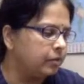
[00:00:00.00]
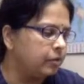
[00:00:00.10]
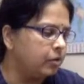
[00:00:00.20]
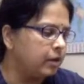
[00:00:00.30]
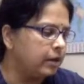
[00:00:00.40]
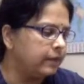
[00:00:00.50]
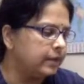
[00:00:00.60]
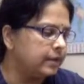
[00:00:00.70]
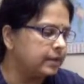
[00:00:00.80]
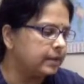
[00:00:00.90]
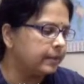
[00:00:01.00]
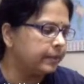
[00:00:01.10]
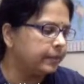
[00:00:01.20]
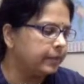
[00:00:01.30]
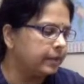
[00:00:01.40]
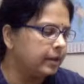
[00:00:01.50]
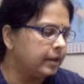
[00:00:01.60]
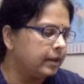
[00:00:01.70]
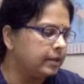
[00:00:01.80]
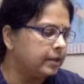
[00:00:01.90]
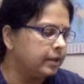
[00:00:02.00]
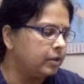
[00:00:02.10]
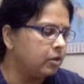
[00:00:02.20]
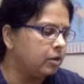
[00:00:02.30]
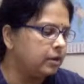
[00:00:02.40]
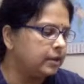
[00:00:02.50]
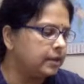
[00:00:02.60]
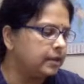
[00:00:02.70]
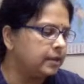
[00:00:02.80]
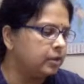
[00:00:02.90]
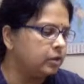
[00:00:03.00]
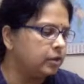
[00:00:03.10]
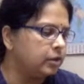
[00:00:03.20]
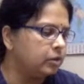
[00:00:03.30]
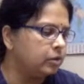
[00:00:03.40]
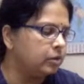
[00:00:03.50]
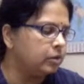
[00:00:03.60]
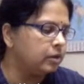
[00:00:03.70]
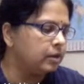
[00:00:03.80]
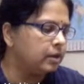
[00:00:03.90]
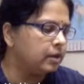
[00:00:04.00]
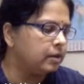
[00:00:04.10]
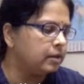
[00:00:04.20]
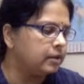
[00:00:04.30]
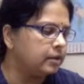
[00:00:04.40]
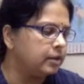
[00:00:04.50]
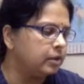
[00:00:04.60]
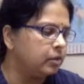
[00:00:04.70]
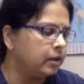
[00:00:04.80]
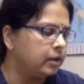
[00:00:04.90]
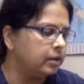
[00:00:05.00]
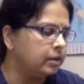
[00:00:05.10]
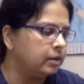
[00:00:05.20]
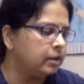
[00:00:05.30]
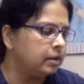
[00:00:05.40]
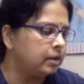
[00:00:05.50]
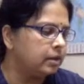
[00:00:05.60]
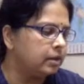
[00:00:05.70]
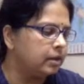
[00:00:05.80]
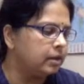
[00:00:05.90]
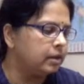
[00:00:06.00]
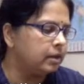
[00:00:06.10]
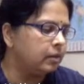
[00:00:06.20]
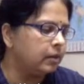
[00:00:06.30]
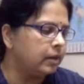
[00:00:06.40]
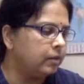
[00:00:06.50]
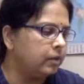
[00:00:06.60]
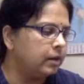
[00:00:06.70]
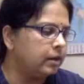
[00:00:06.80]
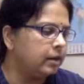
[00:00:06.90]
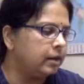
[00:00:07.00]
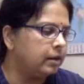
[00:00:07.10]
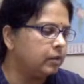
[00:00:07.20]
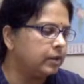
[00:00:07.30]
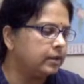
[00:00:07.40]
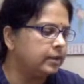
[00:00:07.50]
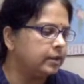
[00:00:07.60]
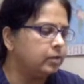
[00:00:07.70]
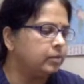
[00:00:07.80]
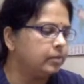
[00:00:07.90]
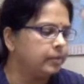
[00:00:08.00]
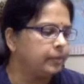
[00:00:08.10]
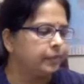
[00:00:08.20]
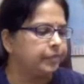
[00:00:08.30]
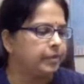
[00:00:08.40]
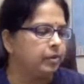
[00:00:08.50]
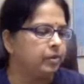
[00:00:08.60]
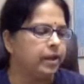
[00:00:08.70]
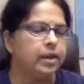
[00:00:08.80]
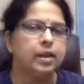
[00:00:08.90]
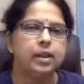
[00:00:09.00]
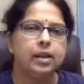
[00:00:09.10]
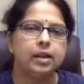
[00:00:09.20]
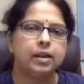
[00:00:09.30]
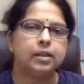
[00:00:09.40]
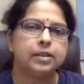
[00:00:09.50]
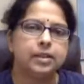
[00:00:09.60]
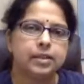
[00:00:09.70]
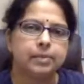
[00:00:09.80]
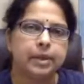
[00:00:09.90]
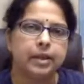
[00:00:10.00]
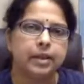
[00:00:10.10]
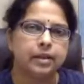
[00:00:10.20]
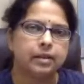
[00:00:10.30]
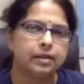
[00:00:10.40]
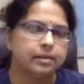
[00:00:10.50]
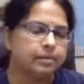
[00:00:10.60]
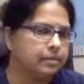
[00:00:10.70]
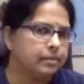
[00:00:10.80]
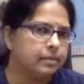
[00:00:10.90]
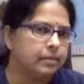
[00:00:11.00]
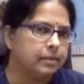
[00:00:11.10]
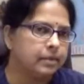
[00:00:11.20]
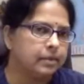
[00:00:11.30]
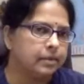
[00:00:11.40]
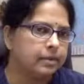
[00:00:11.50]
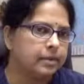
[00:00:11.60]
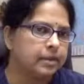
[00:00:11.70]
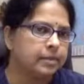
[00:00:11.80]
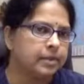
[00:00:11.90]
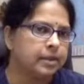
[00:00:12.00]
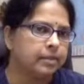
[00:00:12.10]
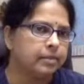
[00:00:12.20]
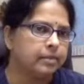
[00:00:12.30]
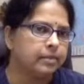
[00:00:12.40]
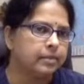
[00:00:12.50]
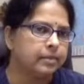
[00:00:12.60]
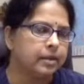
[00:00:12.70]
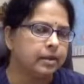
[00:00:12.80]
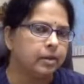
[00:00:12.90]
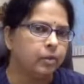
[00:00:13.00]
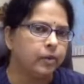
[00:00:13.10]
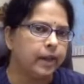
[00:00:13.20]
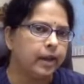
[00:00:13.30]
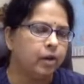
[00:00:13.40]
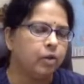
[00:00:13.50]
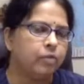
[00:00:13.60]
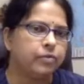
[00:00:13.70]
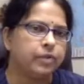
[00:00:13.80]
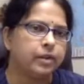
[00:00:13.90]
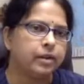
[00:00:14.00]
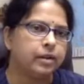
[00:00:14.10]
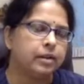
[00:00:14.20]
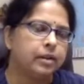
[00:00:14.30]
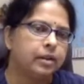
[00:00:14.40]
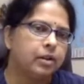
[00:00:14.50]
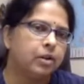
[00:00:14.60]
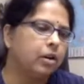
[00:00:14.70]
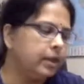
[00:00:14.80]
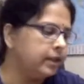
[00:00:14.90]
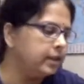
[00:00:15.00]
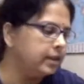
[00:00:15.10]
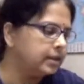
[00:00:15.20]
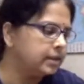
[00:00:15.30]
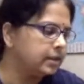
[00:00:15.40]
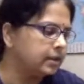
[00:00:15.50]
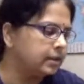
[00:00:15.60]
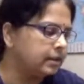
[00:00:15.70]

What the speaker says: 4 levels, and let's say you call this as 0, 0, 0, 1, 1, 1, and 1, 0. Okay, just by some way of calling these